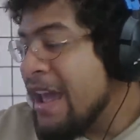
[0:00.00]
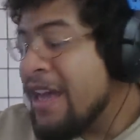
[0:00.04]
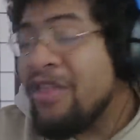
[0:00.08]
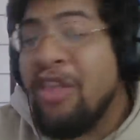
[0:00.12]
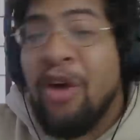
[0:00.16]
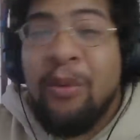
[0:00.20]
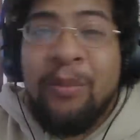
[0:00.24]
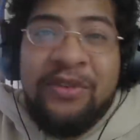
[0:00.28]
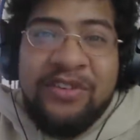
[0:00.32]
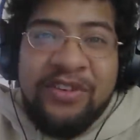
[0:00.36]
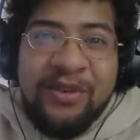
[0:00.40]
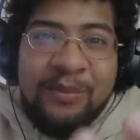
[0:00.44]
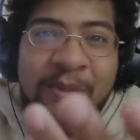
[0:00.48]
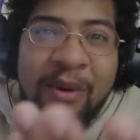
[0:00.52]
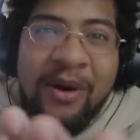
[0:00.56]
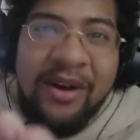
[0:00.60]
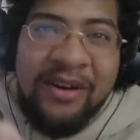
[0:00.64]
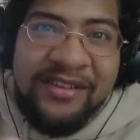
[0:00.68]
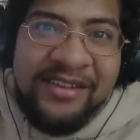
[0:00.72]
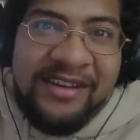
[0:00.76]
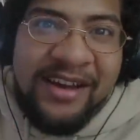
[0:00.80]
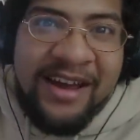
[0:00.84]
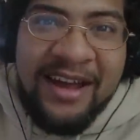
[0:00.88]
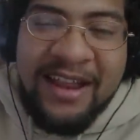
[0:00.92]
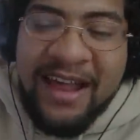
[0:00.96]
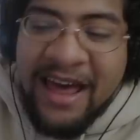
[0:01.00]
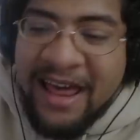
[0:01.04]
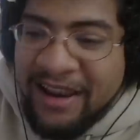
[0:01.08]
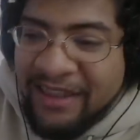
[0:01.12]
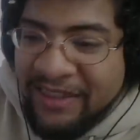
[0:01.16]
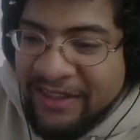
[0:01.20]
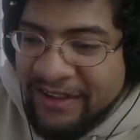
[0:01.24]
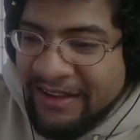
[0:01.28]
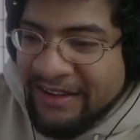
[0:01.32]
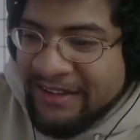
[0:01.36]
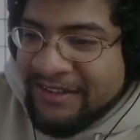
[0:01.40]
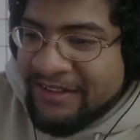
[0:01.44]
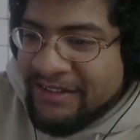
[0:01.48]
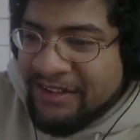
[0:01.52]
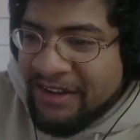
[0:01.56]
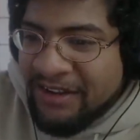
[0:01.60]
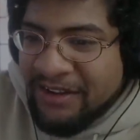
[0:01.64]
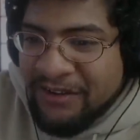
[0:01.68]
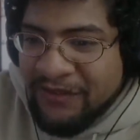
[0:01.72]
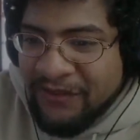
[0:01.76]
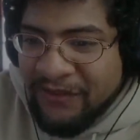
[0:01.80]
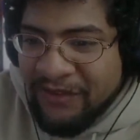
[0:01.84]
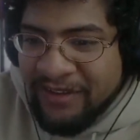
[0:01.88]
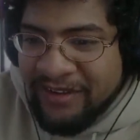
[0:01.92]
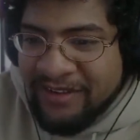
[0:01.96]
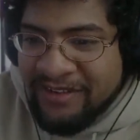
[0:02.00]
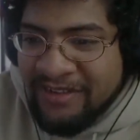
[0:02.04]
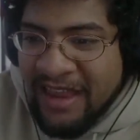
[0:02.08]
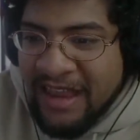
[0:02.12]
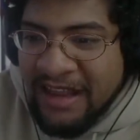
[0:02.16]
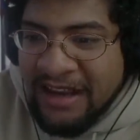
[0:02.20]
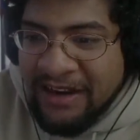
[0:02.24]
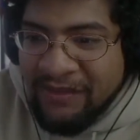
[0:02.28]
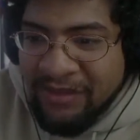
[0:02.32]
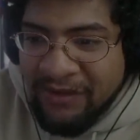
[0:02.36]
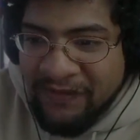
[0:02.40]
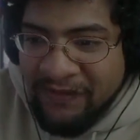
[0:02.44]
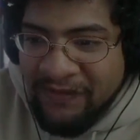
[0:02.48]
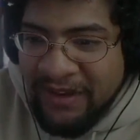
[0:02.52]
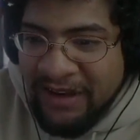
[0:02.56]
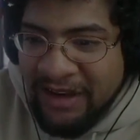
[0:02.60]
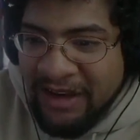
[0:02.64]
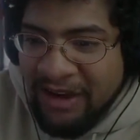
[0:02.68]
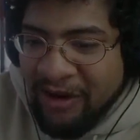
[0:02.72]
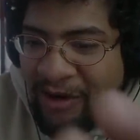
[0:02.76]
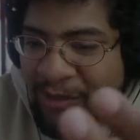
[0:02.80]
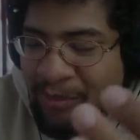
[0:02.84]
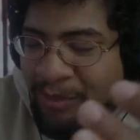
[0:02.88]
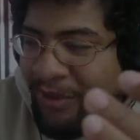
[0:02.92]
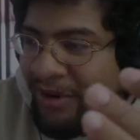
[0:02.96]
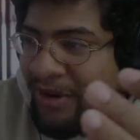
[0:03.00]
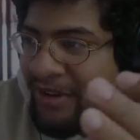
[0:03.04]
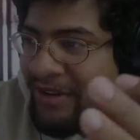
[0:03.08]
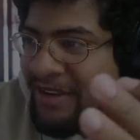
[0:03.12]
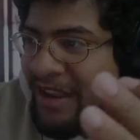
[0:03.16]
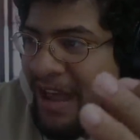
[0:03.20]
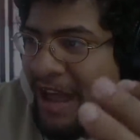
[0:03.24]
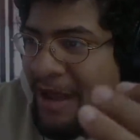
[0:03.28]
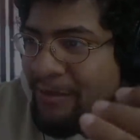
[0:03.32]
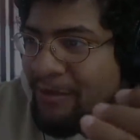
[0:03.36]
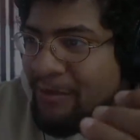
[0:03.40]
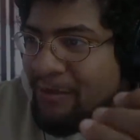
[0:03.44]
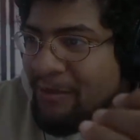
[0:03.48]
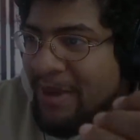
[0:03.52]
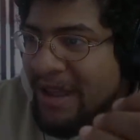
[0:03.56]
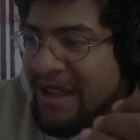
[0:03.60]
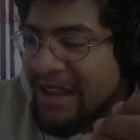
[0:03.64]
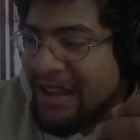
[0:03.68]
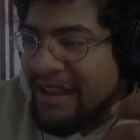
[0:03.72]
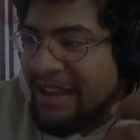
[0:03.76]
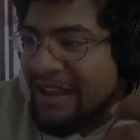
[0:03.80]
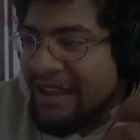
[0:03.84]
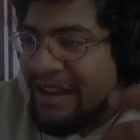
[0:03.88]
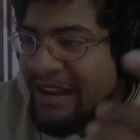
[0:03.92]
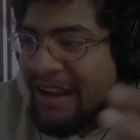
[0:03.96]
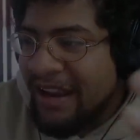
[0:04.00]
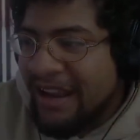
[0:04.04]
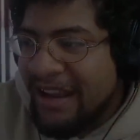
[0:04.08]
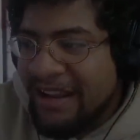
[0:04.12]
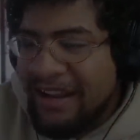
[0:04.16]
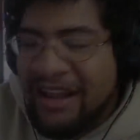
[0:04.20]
There'll be some parts cut out of this just for the sake of the video we put in time of making.